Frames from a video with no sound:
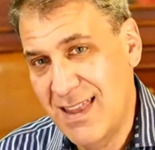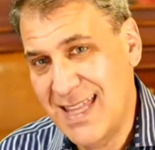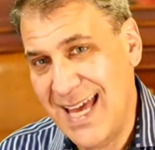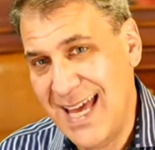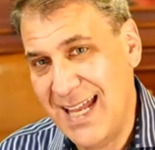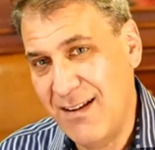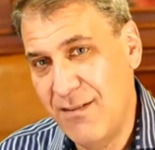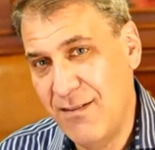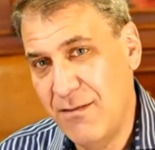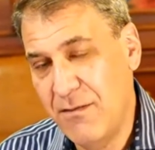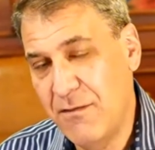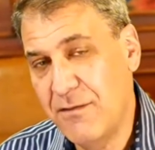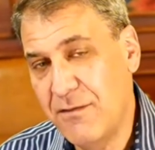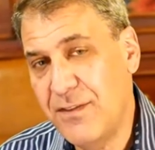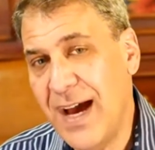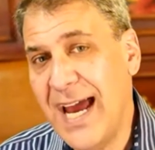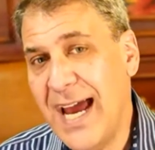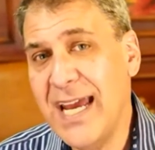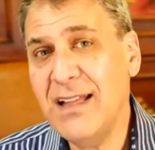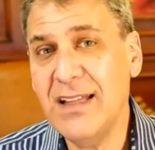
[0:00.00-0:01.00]
that
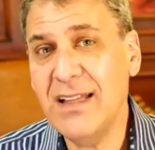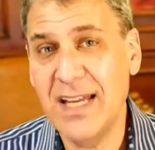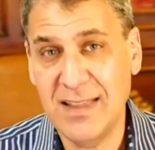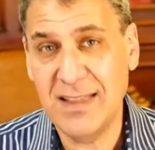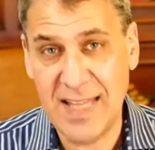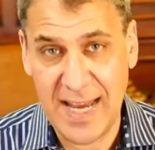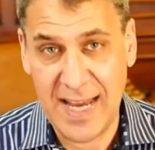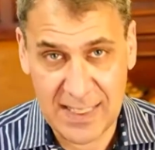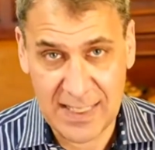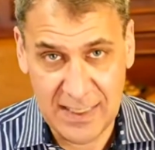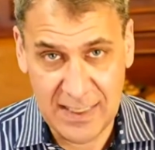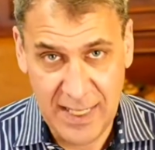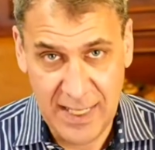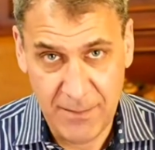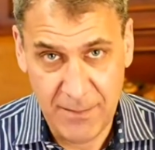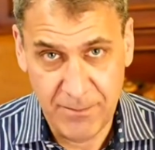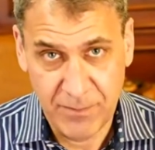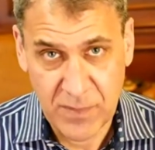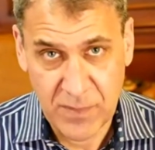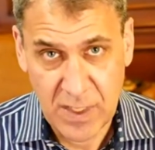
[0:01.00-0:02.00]
violate that
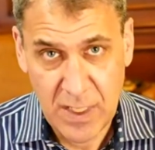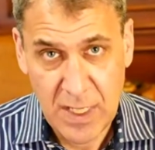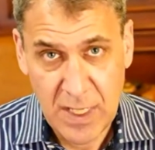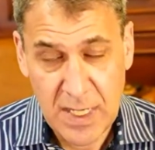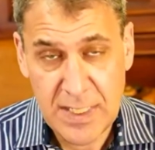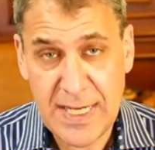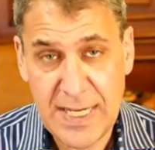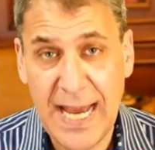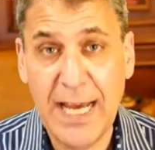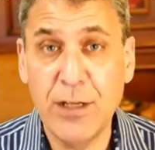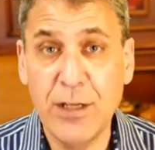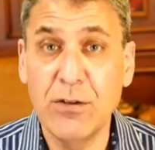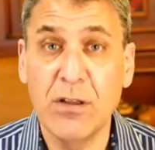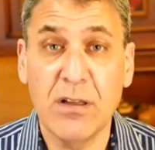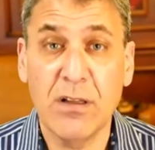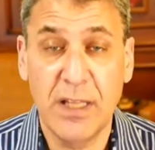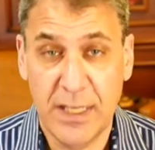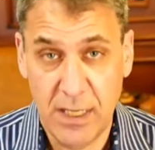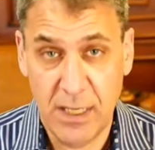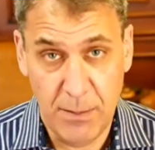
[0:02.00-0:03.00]
claim, now you
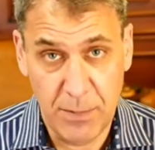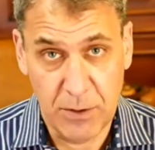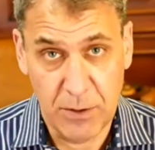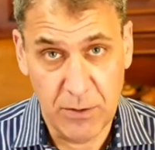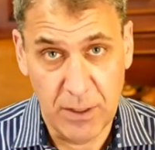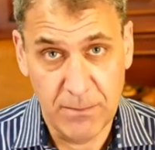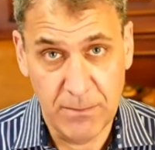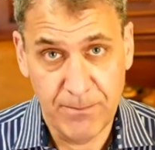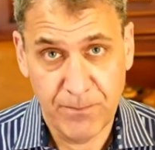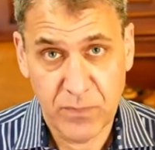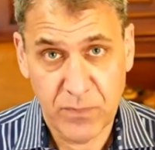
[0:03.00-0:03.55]
look like a hypocrite.